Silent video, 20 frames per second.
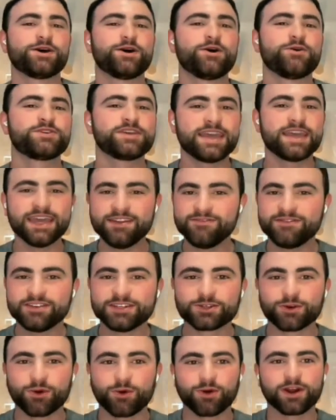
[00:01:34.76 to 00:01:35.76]
And so the
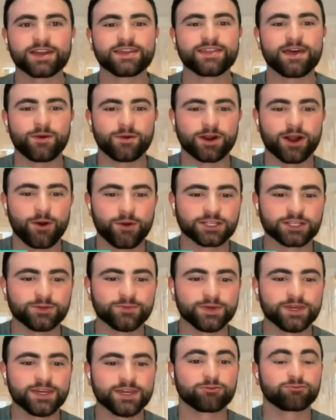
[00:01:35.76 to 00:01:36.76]
inventory that we're
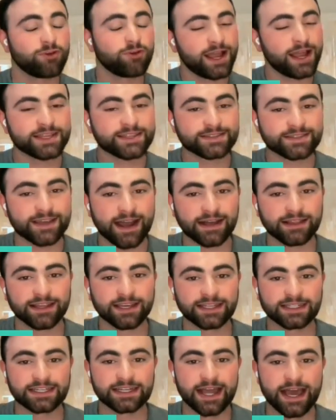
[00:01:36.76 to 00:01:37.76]
going to be
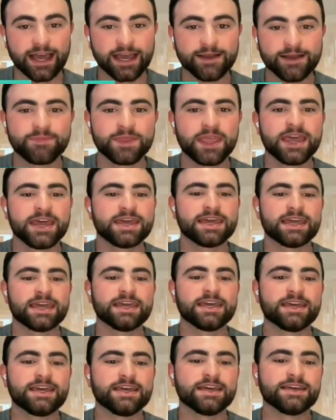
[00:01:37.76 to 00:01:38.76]
reconciling today
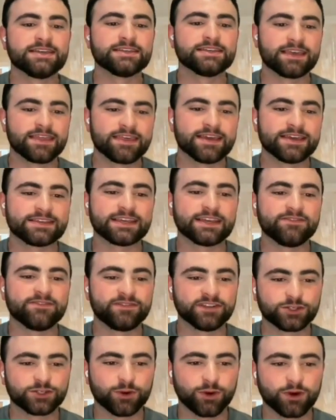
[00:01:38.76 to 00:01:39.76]
is
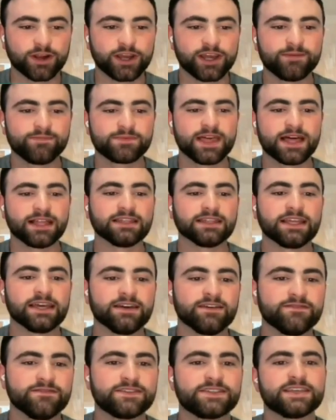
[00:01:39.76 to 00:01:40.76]
this inventory
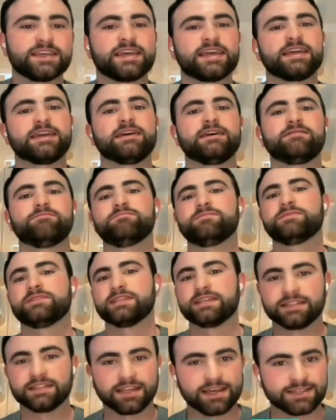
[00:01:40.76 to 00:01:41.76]
that lives
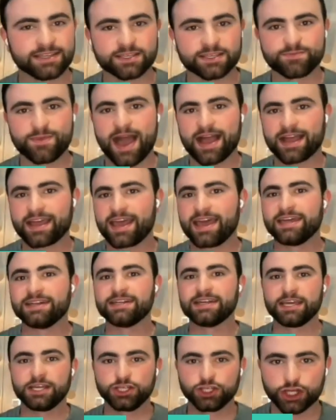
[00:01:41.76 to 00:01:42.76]
in Lidlace's
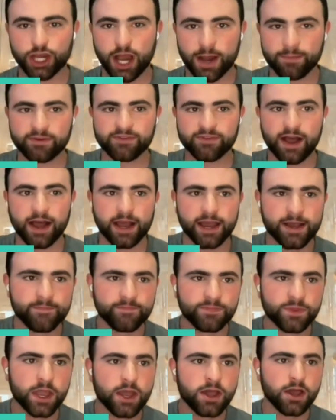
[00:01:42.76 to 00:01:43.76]
backend in
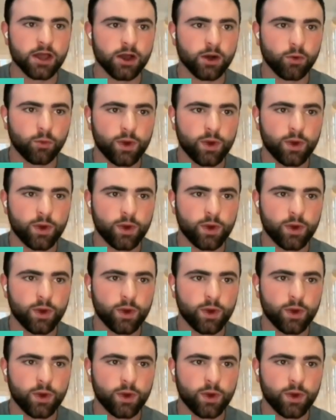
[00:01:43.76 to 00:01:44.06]
Shopify